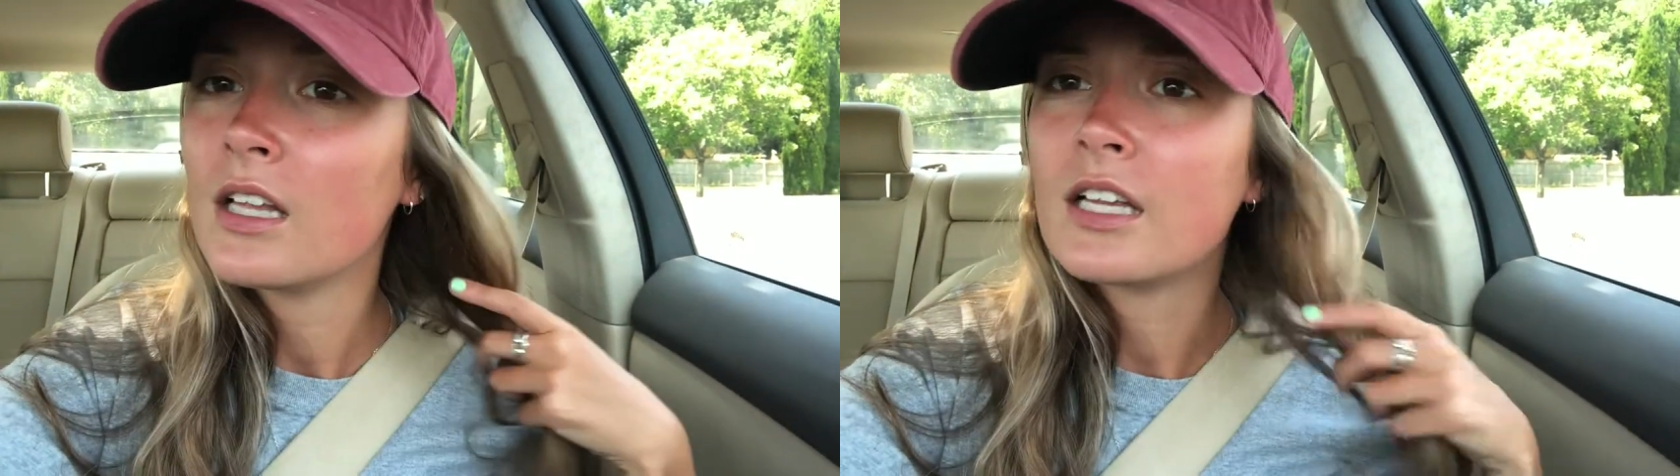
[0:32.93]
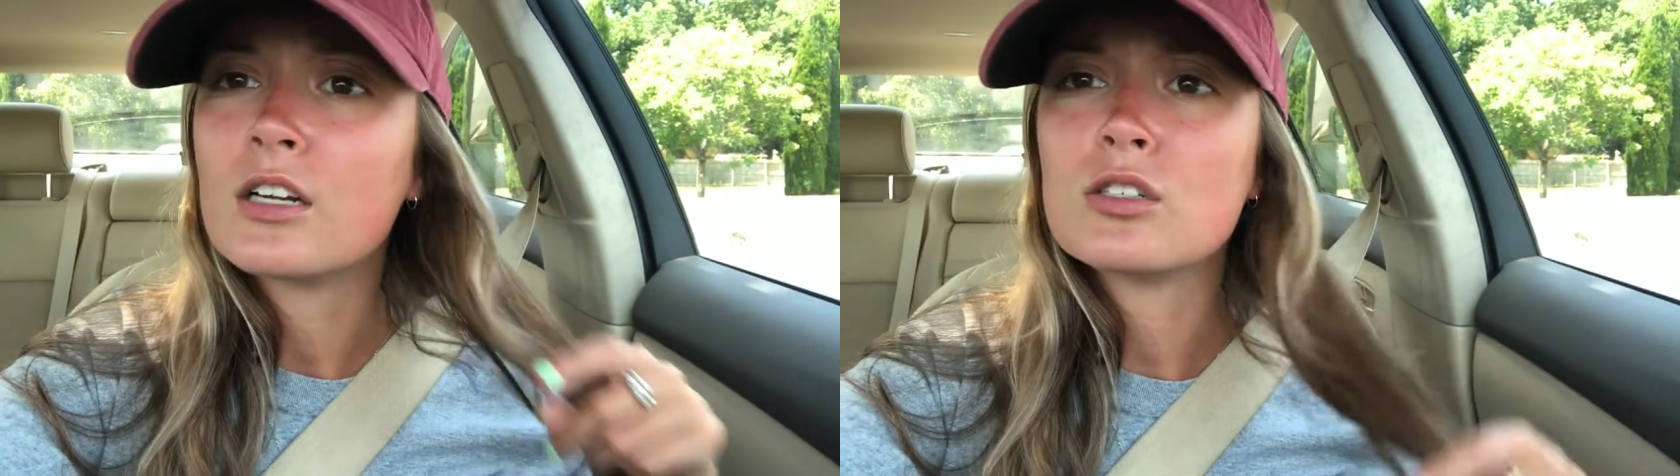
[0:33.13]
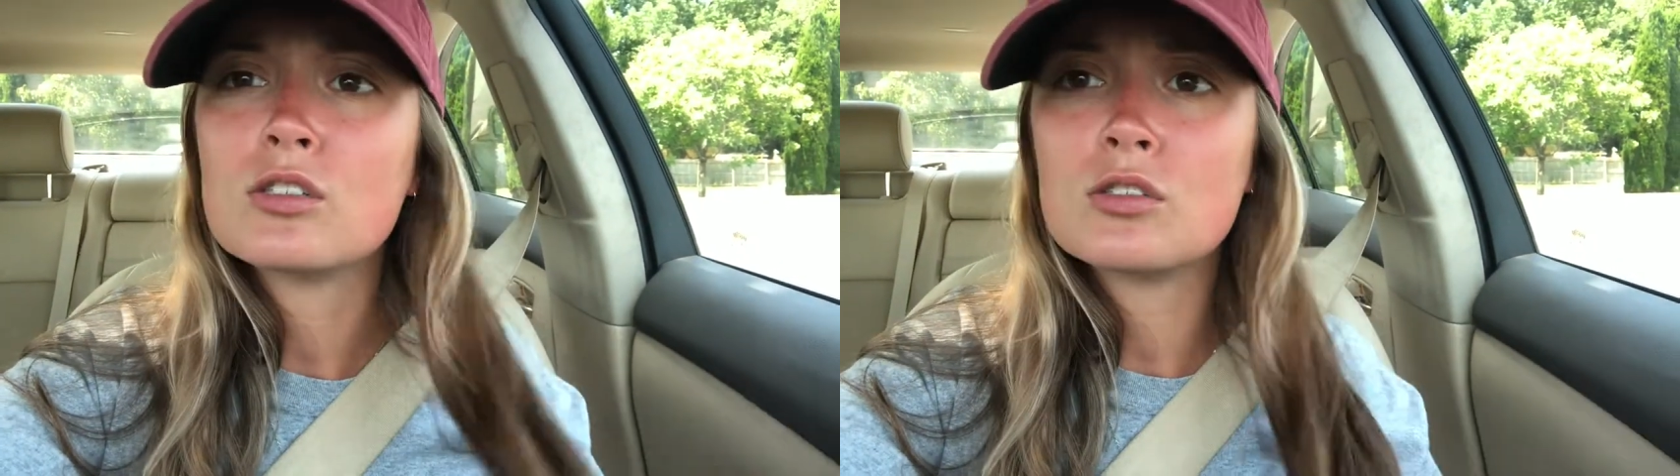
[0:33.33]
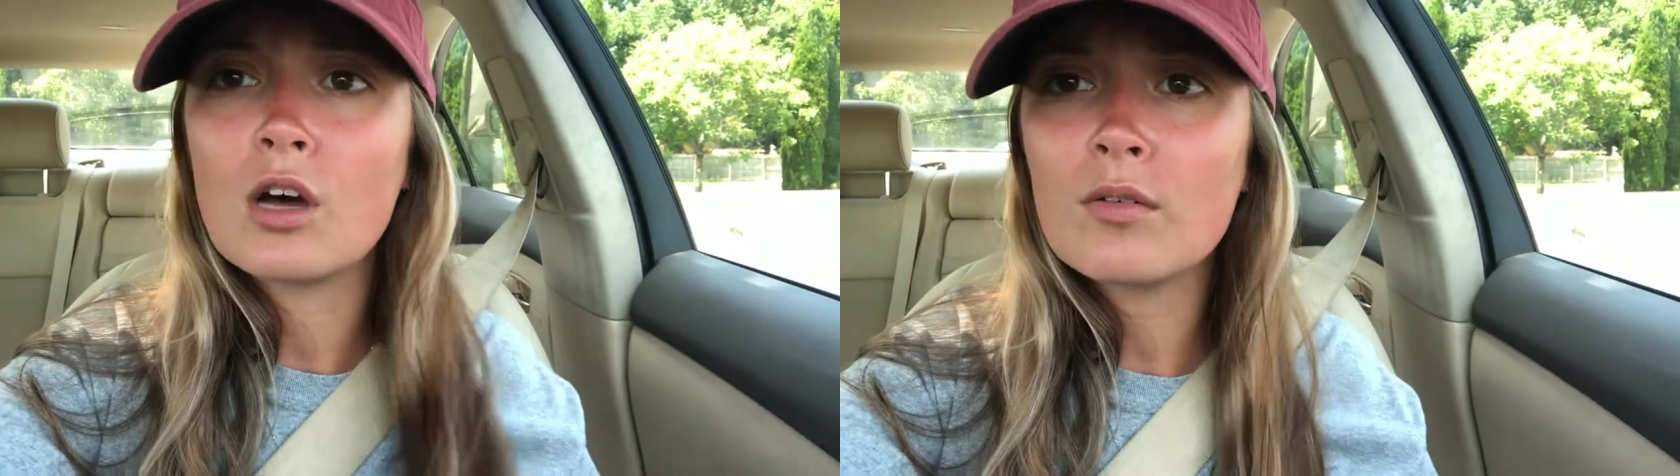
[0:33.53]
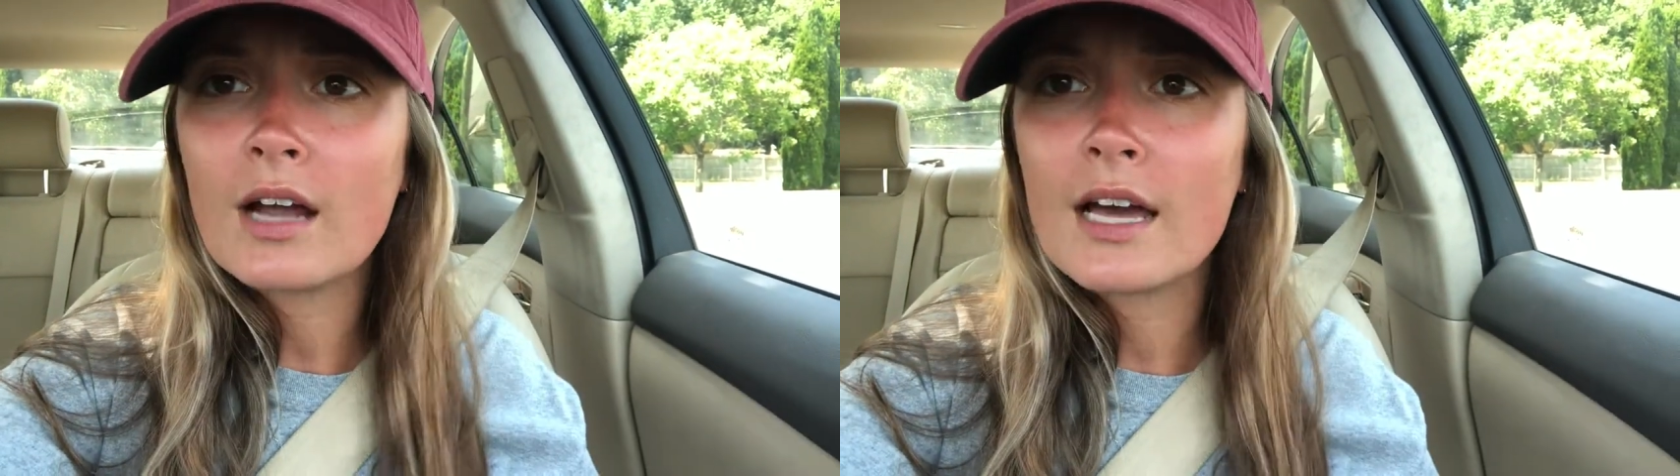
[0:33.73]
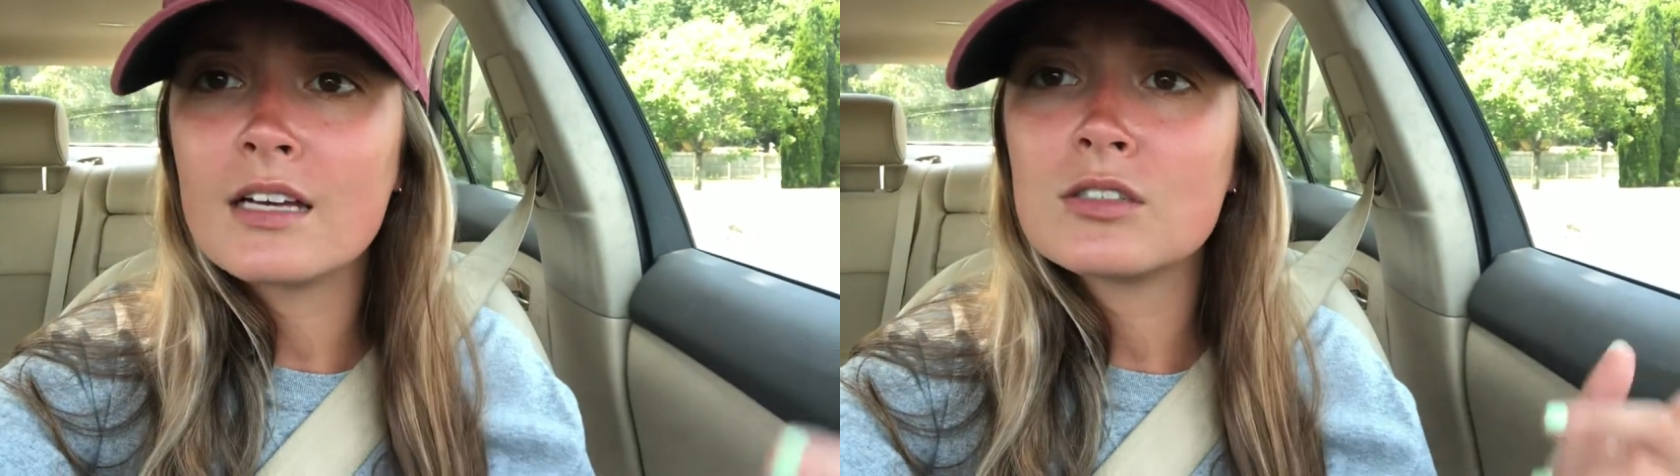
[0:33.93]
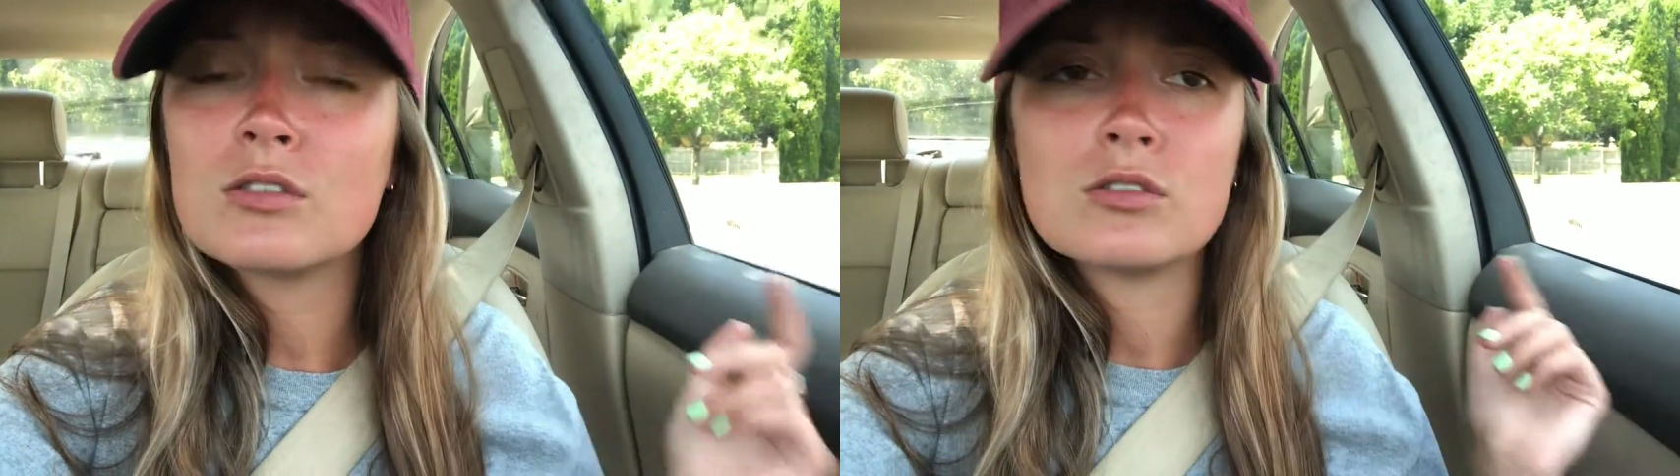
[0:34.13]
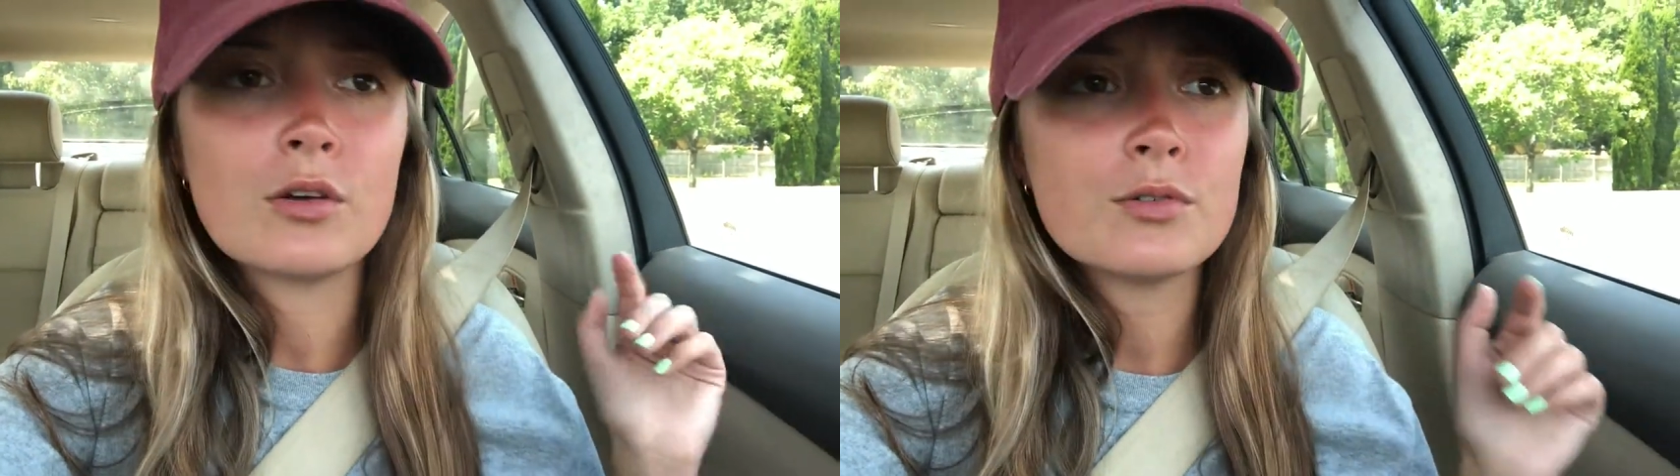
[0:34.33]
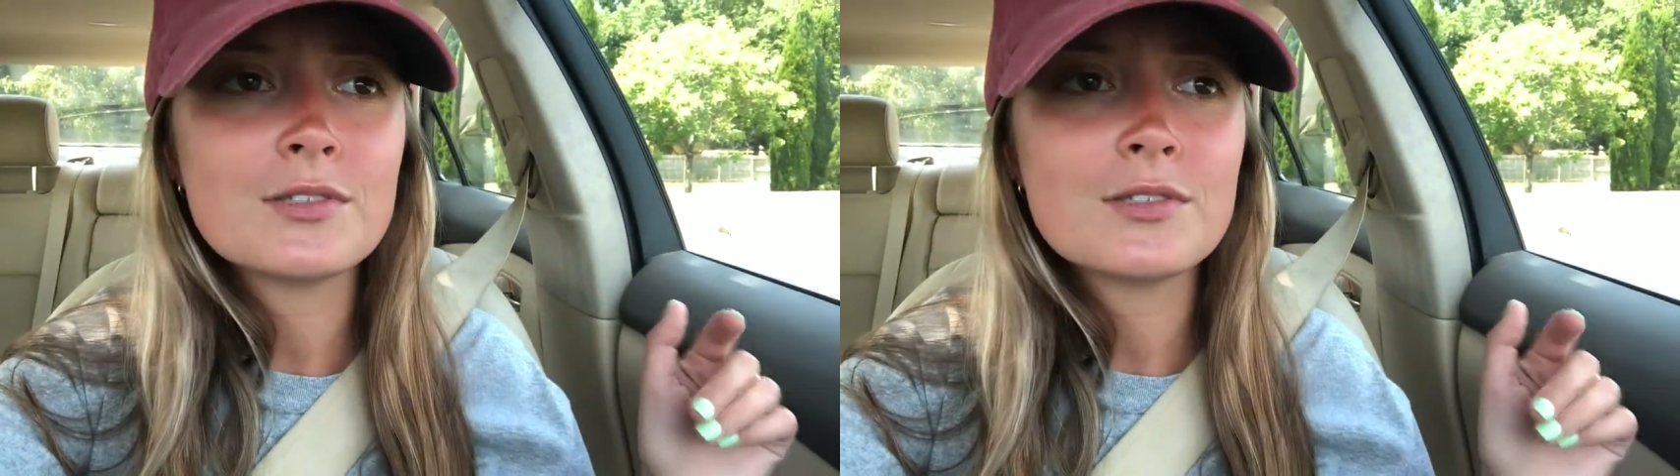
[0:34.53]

They're so nice, so